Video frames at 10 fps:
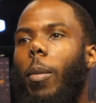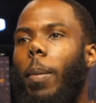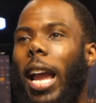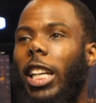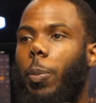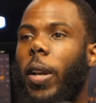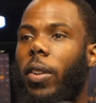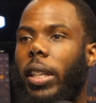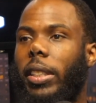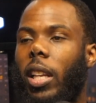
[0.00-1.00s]
my
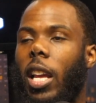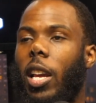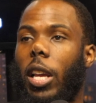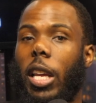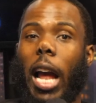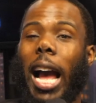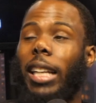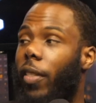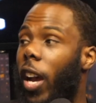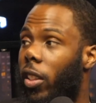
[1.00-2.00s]
experience in the eyes
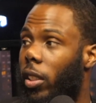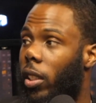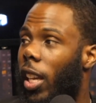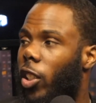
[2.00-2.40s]
of others.